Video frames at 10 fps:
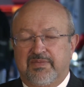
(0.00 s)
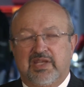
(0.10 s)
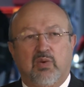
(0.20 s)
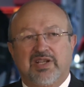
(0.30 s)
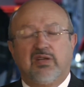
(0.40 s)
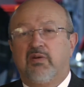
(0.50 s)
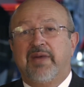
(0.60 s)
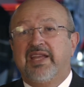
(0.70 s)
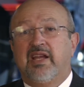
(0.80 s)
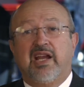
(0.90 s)
The question of
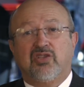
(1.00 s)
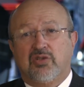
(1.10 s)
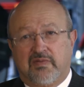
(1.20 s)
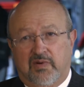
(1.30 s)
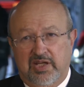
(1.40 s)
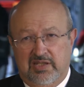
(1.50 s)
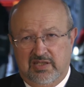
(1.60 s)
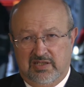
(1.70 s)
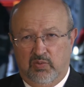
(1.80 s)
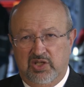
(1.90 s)
migrations, for
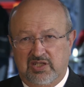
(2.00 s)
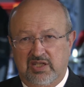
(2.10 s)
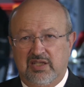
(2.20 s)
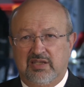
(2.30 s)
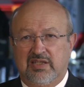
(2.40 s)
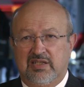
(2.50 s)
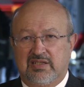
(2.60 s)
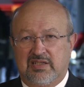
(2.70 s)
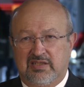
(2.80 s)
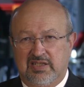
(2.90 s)
instance, that we see in
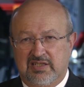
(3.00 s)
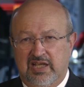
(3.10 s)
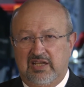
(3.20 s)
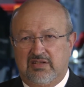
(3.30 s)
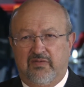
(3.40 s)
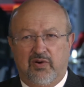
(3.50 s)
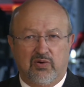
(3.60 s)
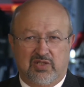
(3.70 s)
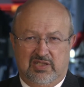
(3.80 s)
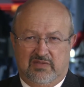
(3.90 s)
these days, of
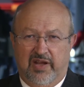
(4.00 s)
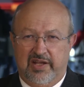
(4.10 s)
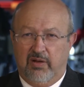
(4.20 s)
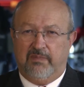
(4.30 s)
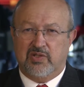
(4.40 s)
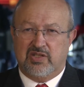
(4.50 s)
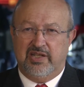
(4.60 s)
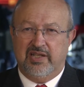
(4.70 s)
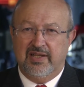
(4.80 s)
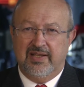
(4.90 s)
course, it's very
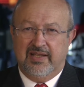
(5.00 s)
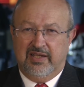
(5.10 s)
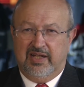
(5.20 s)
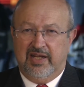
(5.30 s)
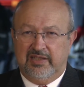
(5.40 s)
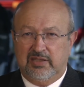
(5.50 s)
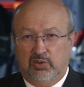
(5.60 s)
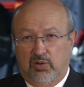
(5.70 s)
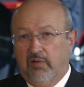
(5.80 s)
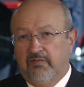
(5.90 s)
obviously related
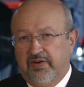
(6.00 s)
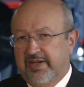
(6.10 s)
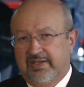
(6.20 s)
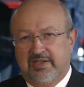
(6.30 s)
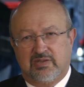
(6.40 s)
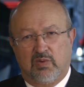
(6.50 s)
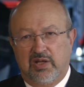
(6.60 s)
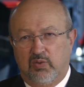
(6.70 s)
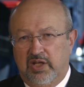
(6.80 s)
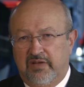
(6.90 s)
to conflict. That's
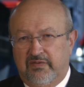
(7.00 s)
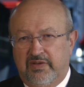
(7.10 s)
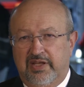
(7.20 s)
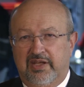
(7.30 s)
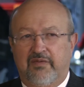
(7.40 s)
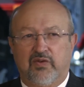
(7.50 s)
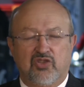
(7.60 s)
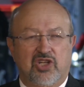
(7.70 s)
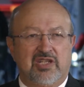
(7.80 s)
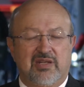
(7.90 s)
why we have
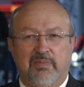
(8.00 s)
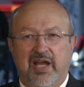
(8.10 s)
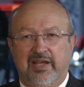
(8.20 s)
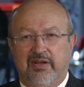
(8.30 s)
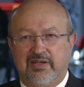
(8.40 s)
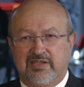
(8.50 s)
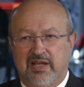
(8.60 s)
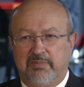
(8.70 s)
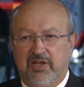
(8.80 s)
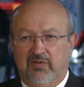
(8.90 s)
refugees and migrants
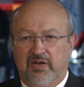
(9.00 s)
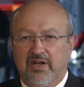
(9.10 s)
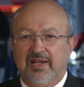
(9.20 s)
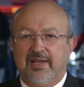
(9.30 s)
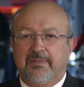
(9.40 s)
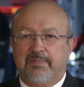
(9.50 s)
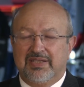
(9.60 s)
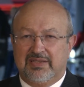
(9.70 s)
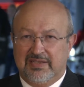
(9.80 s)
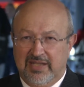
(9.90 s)
coming over.
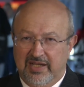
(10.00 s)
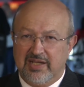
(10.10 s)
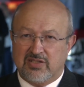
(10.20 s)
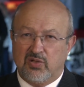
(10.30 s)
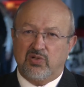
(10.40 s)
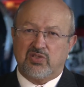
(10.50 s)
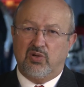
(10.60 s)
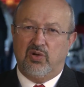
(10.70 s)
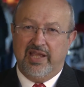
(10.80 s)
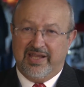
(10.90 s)
But there is
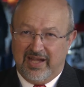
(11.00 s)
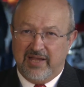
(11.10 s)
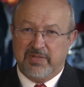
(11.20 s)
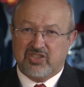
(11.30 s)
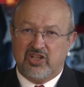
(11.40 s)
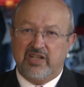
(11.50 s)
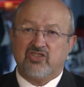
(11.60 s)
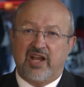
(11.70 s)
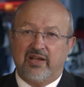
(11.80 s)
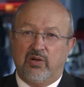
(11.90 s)
also a climate
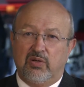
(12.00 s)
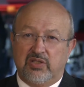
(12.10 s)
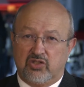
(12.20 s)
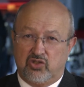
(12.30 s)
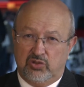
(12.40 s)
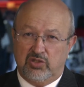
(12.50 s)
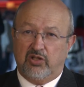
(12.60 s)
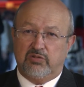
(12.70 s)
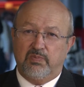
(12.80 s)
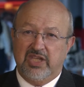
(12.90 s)
change angle that should
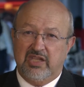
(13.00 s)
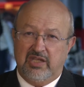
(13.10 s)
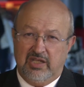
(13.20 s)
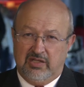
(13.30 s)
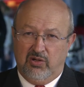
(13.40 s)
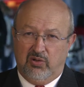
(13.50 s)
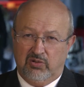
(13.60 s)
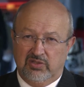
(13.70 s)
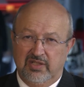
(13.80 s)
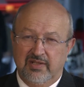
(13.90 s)
not be ignored.